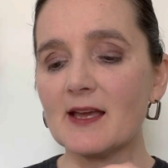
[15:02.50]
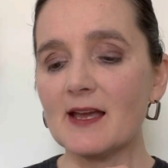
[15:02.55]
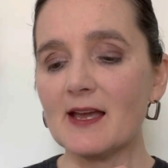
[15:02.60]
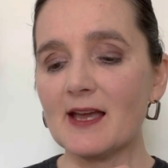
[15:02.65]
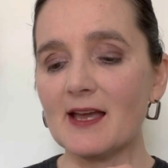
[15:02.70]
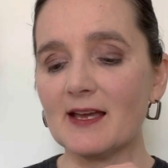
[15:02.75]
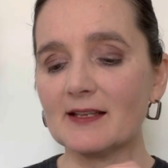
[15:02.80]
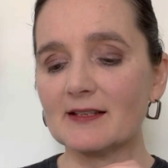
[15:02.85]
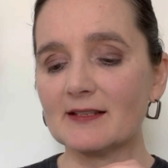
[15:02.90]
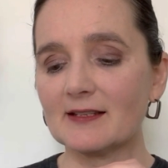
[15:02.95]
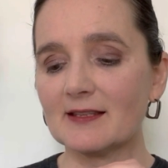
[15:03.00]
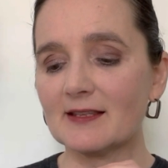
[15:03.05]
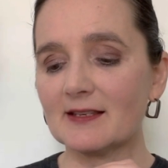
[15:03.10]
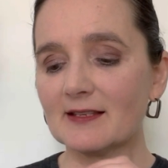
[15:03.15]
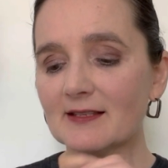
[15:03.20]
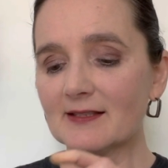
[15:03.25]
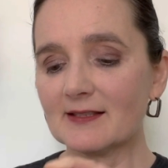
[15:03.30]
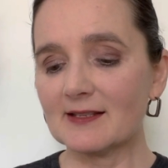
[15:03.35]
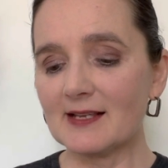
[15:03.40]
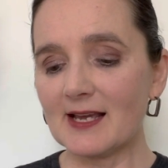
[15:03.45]
And
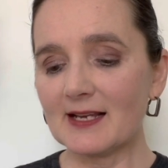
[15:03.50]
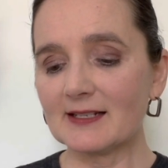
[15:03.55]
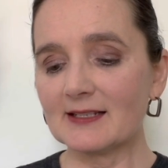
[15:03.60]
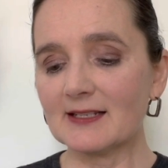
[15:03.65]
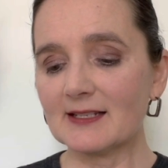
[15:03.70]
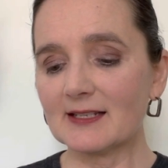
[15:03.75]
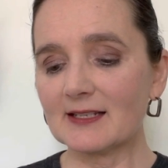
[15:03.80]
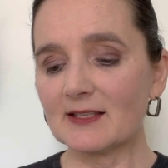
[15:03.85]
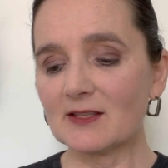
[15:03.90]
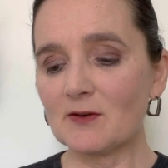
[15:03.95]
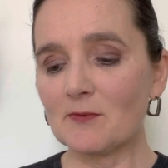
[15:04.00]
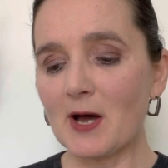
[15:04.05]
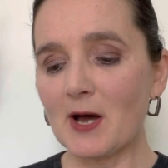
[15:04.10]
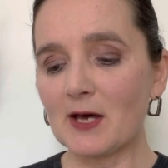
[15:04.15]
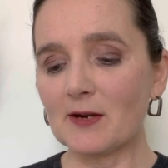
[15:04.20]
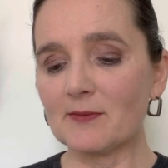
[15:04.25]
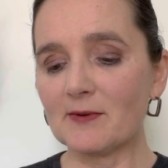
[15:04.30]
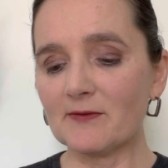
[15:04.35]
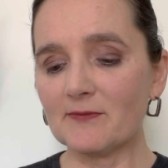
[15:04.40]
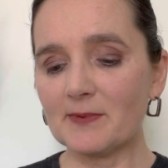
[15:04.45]
this technique at the
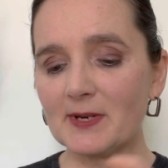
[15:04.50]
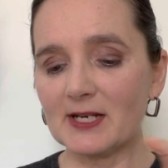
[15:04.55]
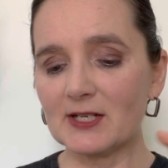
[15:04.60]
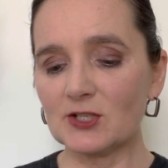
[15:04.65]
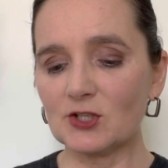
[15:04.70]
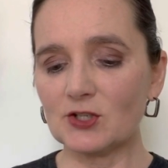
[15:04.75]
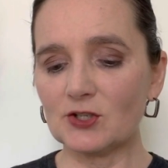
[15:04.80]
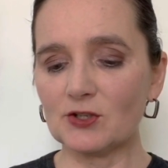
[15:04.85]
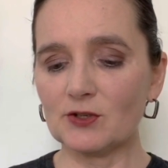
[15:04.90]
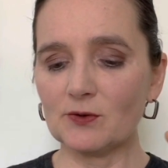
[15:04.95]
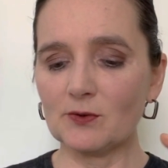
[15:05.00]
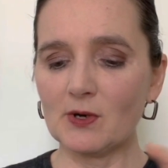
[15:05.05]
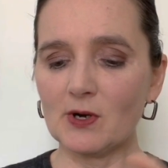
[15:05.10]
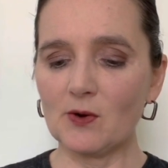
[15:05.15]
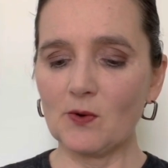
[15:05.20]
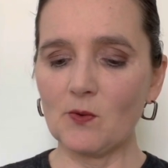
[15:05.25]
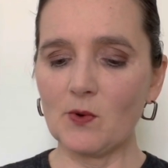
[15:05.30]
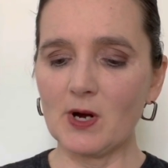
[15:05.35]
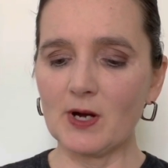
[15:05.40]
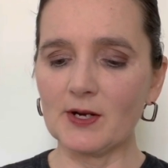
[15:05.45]
bottom of page
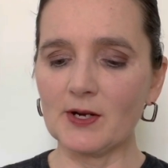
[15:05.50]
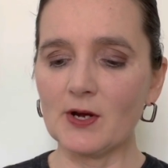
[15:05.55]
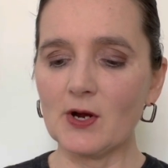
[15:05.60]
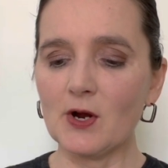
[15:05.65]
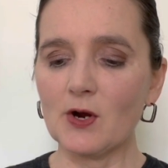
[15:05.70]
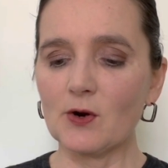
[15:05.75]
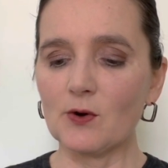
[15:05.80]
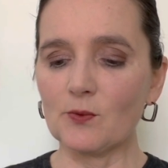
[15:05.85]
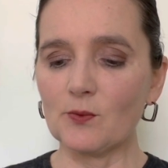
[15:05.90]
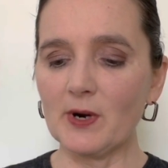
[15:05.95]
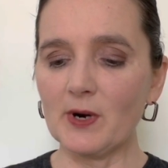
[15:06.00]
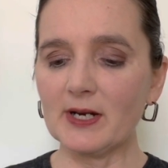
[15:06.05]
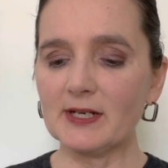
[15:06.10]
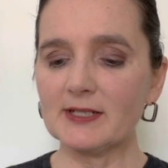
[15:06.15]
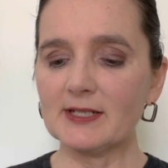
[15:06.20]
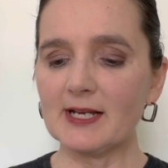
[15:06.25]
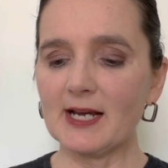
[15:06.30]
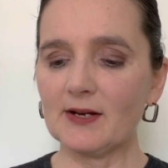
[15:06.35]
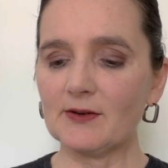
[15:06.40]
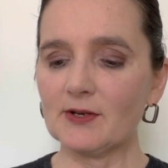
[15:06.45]
201,
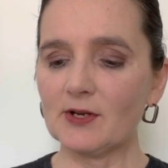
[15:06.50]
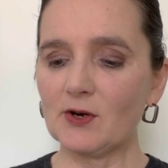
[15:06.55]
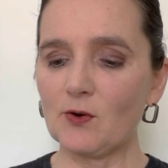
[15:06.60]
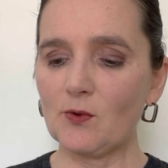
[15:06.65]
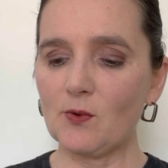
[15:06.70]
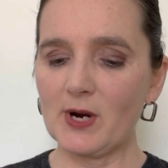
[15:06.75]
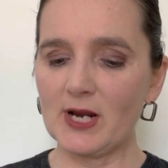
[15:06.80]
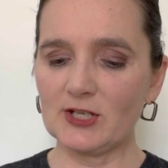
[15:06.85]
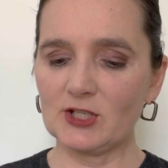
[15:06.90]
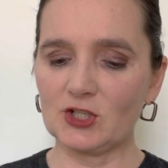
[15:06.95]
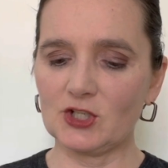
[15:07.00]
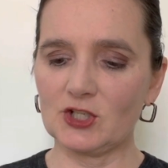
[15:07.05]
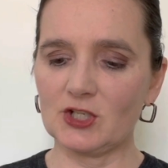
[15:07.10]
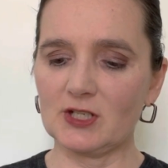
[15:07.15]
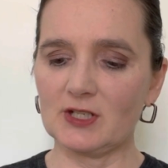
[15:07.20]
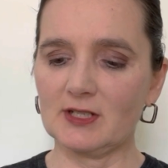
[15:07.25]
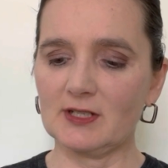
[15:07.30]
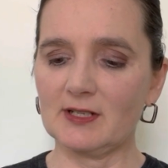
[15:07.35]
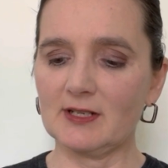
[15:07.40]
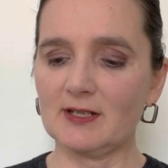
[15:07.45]
write down a
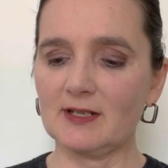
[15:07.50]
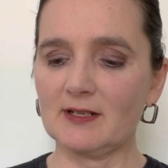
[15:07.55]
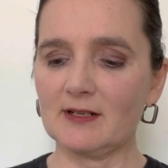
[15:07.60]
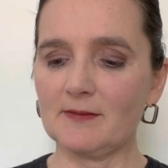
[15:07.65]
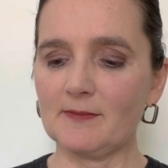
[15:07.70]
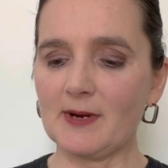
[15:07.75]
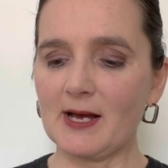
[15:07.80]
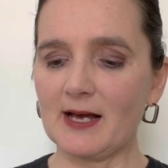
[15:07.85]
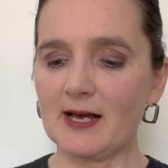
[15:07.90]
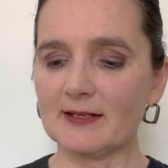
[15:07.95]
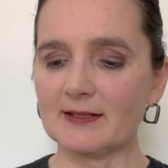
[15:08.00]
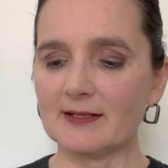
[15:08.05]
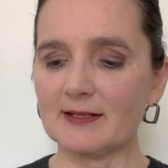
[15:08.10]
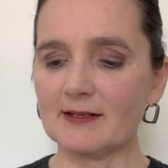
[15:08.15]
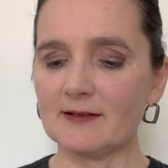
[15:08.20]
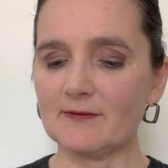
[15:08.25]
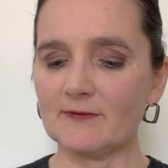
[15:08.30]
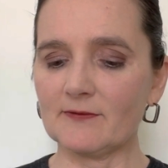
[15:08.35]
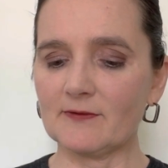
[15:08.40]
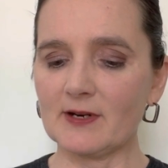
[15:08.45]
question in a
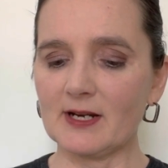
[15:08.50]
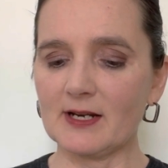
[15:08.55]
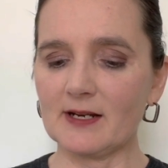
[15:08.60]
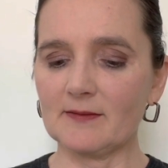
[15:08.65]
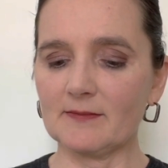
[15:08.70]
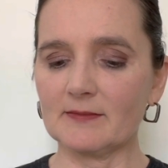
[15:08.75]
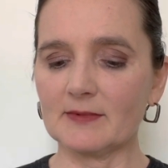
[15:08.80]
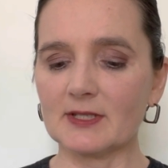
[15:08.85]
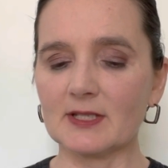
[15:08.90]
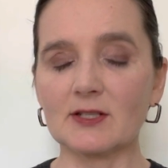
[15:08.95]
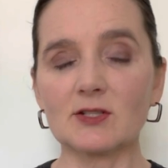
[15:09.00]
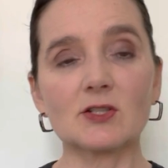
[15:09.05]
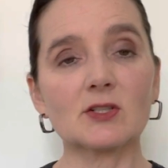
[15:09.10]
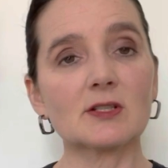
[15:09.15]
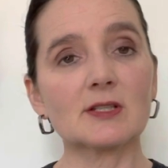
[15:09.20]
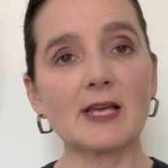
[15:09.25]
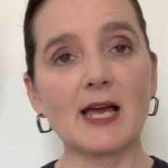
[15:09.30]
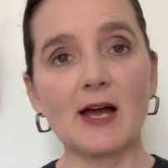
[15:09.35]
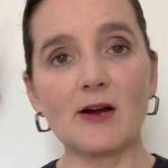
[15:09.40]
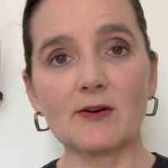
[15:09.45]
positive frame, such
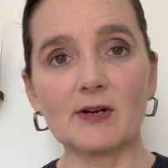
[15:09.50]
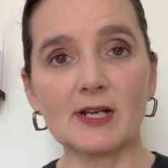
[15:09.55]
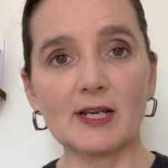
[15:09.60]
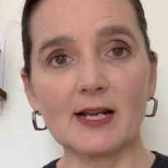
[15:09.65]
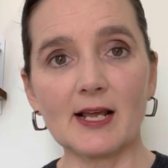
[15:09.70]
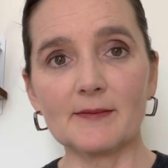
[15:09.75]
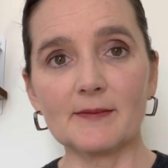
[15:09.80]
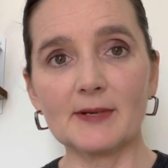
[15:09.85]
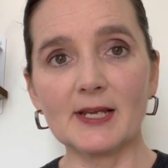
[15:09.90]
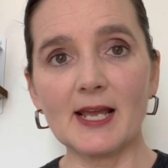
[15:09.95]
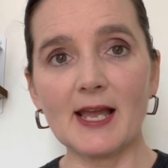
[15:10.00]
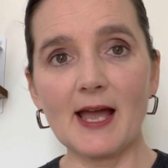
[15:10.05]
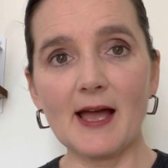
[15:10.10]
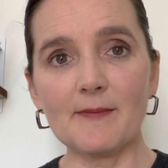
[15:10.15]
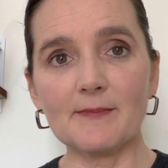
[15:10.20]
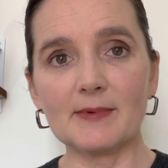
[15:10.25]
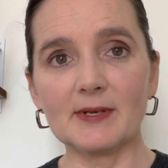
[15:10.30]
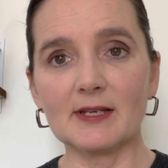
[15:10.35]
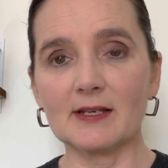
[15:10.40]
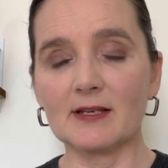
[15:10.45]
as how can I be
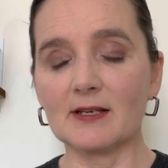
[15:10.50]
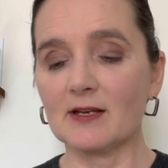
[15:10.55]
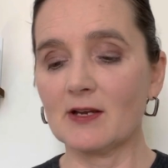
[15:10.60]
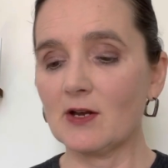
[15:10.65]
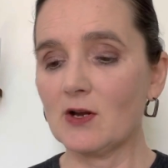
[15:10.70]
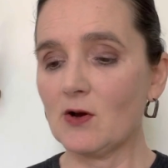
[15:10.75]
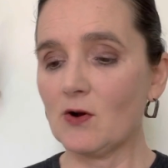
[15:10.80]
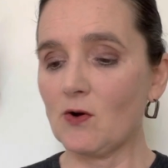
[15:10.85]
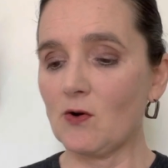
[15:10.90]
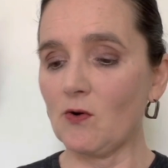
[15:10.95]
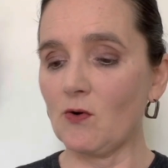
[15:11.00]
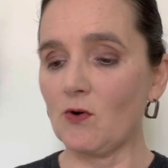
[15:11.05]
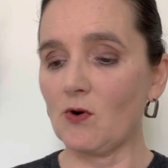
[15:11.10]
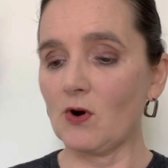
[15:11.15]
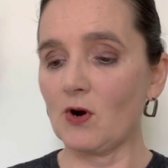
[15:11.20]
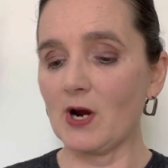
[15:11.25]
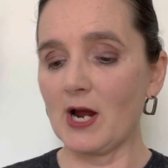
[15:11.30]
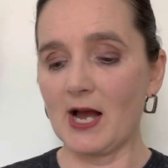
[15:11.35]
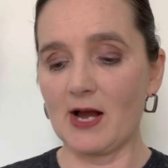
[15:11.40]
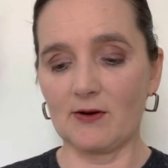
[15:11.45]
happy?
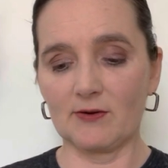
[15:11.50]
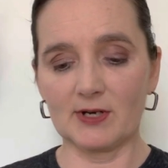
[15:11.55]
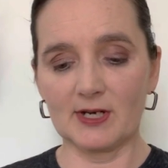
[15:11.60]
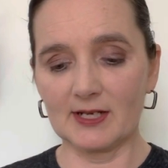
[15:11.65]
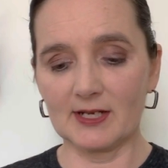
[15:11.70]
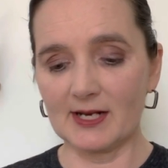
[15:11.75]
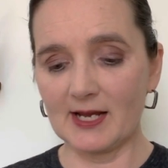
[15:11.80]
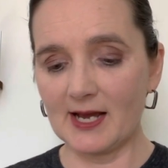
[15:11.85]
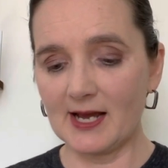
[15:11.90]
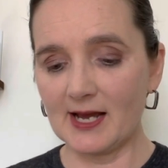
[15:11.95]
Or how can